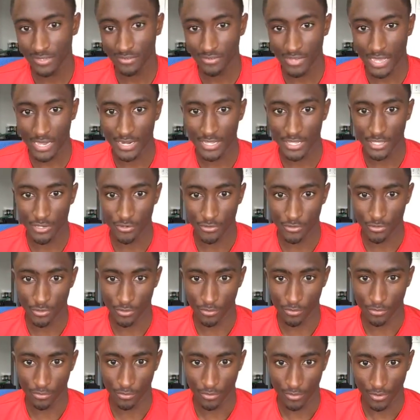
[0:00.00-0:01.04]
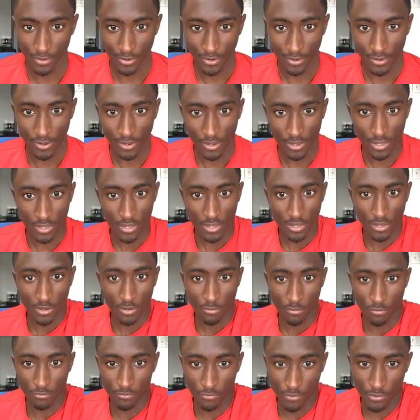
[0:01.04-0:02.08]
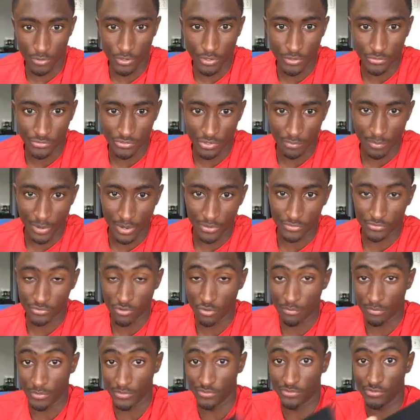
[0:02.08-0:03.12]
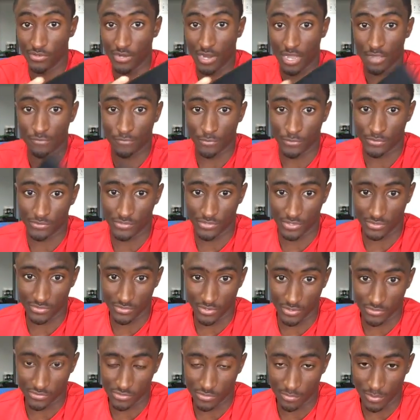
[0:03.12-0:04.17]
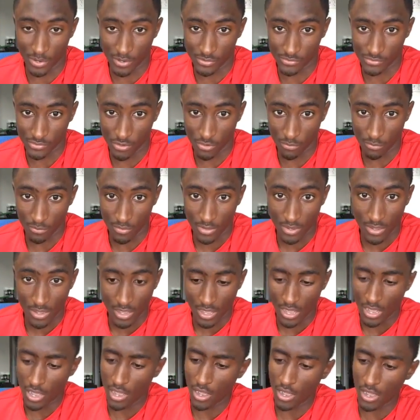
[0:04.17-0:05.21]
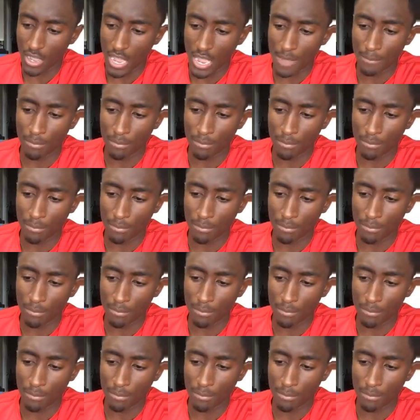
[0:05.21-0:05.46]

That heater dough. Which phone are you using a Periscope? This is an iPhone 6s to Periscope. I